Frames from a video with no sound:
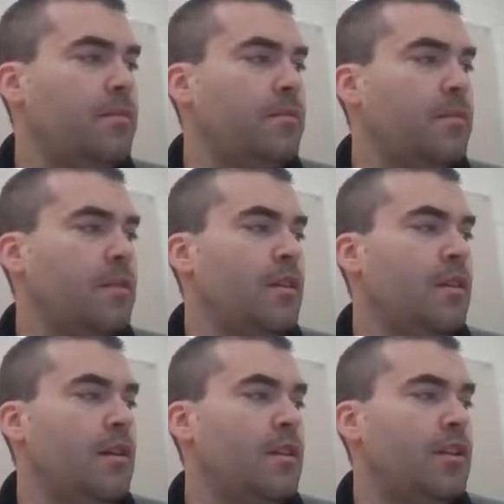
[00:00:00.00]
Okay,
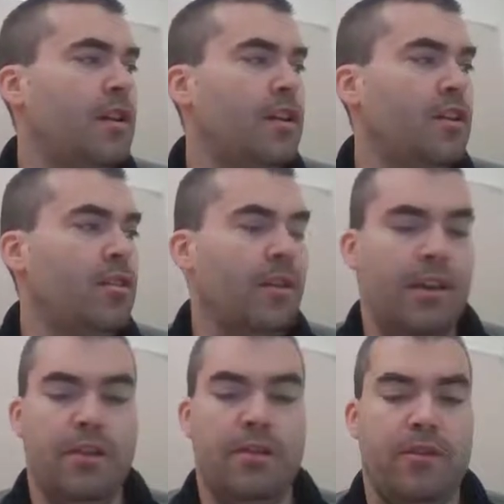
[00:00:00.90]
then I
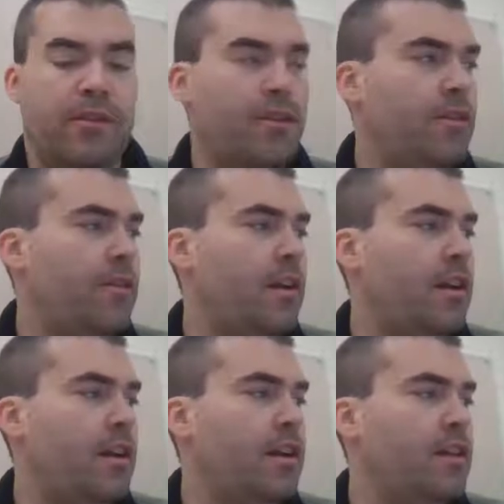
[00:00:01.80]
can go if
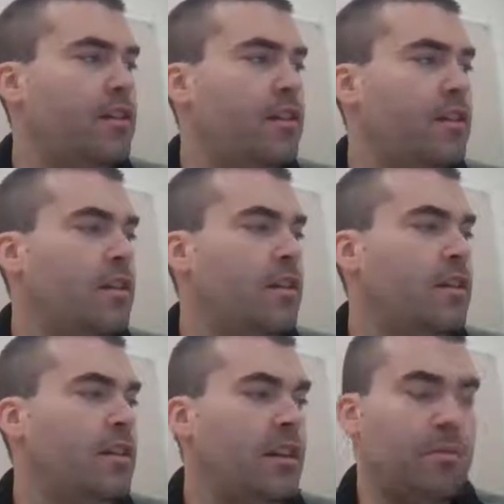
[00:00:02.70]
find
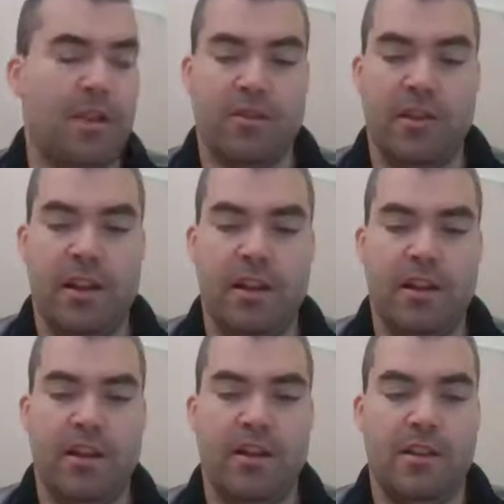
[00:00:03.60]
num in
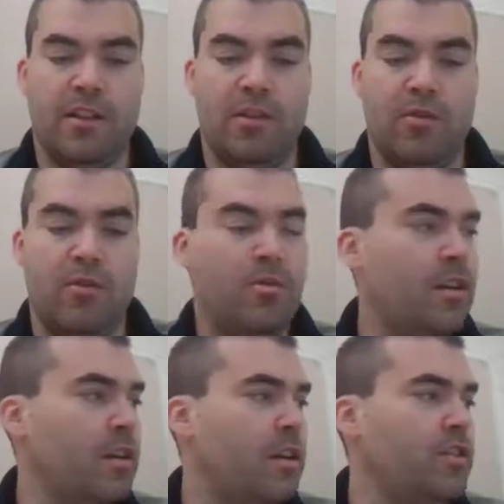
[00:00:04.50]
array, let's go
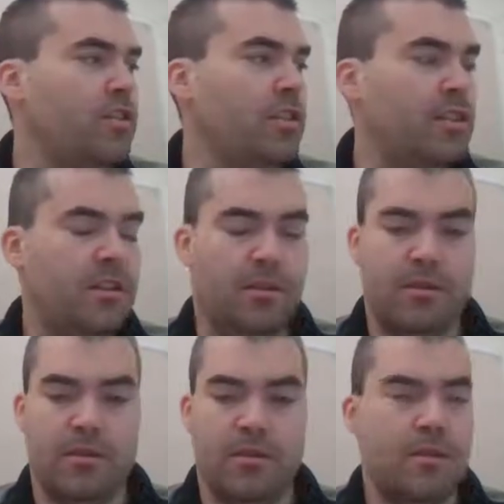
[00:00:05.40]
100.